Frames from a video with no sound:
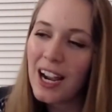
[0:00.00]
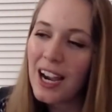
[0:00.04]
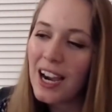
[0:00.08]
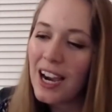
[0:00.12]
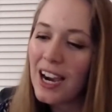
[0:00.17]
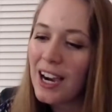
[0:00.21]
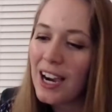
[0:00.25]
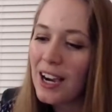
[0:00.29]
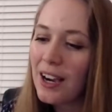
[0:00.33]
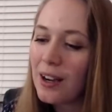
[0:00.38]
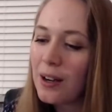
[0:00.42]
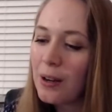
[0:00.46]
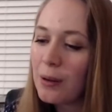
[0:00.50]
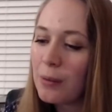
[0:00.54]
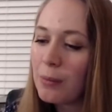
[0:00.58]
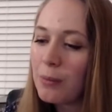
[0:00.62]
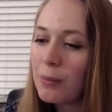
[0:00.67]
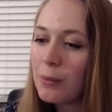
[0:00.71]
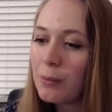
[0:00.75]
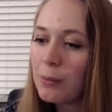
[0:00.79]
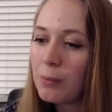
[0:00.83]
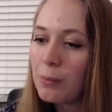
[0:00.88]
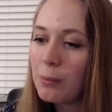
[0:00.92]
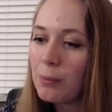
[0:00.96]

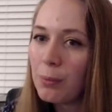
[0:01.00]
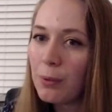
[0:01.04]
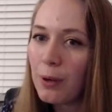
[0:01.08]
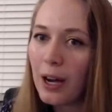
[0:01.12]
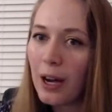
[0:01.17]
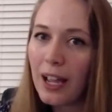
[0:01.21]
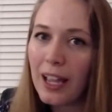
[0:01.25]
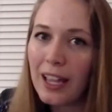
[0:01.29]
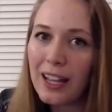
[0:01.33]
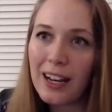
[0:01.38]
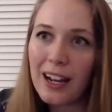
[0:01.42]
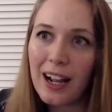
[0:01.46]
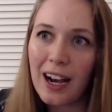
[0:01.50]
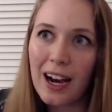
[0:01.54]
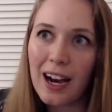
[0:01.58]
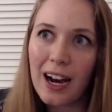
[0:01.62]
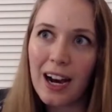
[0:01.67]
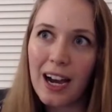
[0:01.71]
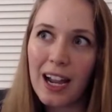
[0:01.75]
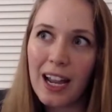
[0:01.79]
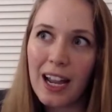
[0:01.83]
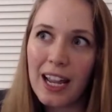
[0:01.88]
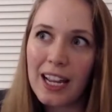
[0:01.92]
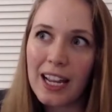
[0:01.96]
But
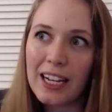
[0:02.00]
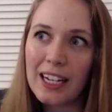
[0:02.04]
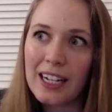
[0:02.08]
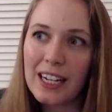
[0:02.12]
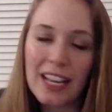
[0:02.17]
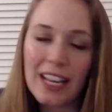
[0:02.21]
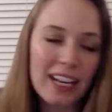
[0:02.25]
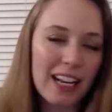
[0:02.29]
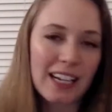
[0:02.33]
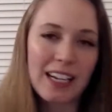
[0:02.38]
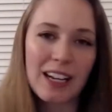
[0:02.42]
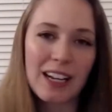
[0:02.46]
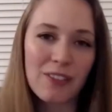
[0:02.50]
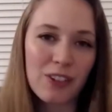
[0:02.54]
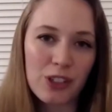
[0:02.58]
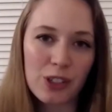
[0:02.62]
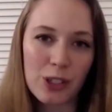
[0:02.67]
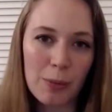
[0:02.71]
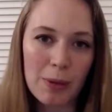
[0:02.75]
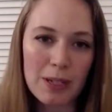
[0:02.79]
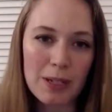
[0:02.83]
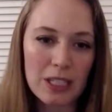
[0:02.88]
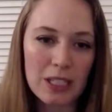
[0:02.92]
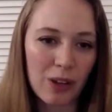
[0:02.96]
I never saw
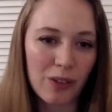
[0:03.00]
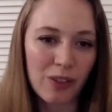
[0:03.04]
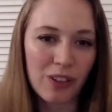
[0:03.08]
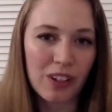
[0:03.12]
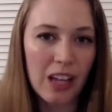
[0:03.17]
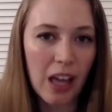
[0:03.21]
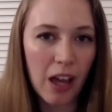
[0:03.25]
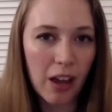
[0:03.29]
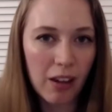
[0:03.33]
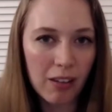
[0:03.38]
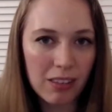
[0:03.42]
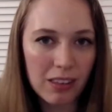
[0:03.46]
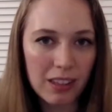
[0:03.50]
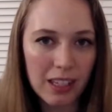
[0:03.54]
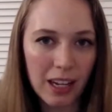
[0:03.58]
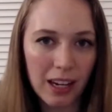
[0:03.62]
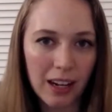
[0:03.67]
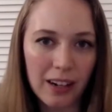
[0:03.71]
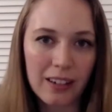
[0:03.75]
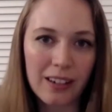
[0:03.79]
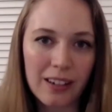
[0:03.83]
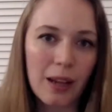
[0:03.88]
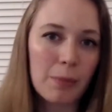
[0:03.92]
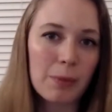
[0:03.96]
myself in
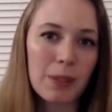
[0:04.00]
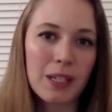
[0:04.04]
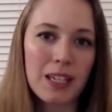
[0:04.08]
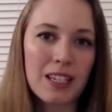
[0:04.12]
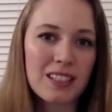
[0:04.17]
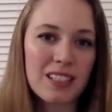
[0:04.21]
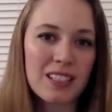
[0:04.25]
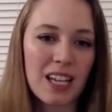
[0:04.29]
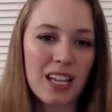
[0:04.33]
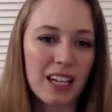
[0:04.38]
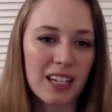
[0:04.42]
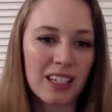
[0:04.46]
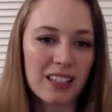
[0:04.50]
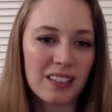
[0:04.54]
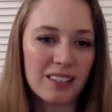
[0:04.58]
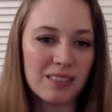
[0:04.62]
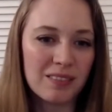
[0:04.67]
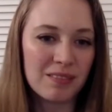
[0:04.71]
healthcare, not because I